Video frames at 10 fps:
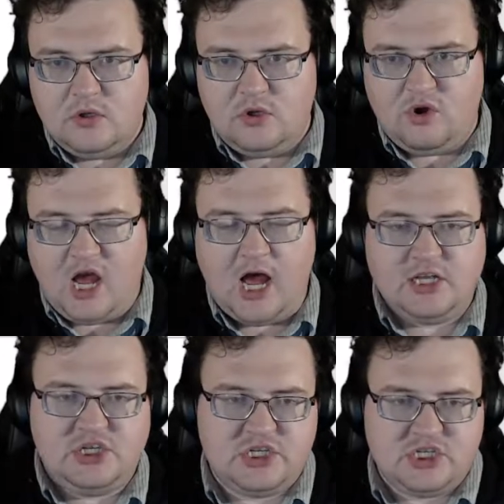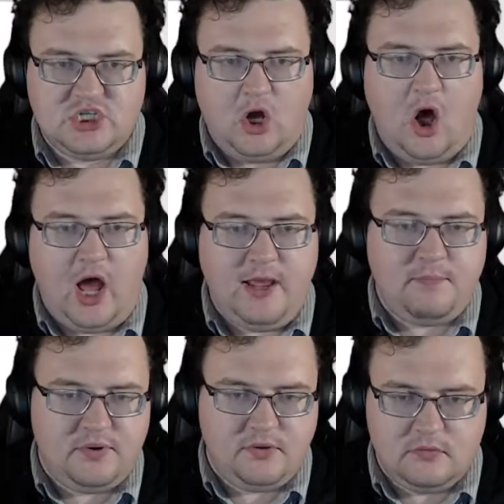you can't just
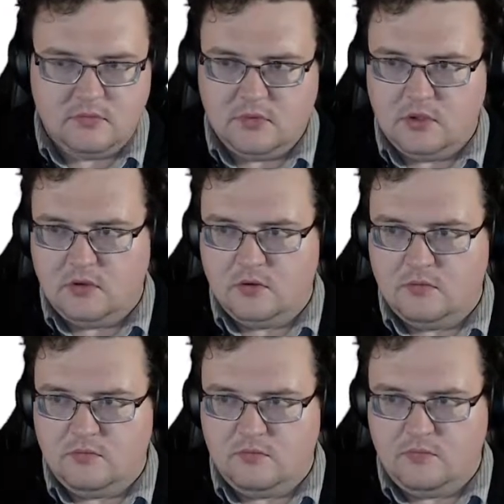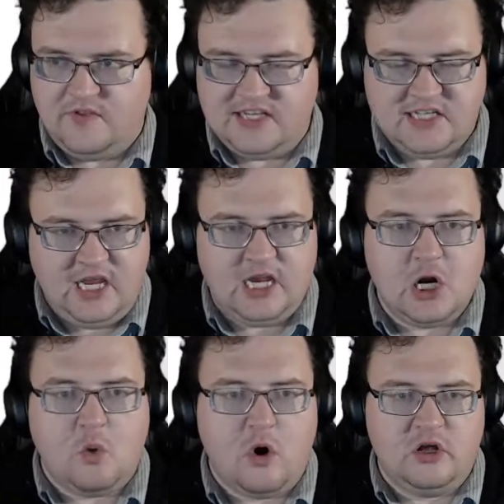type these
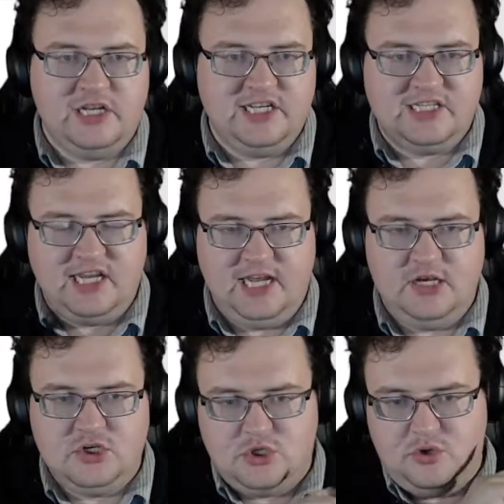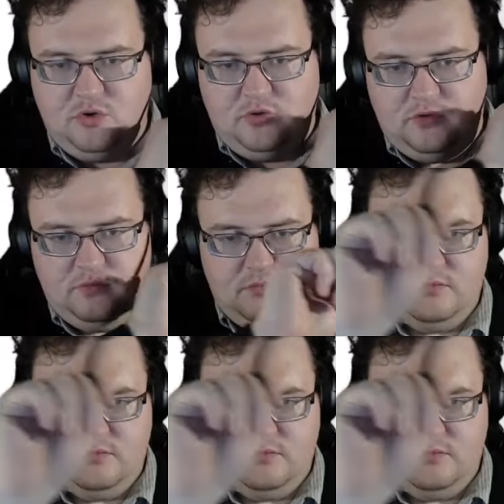inequalities into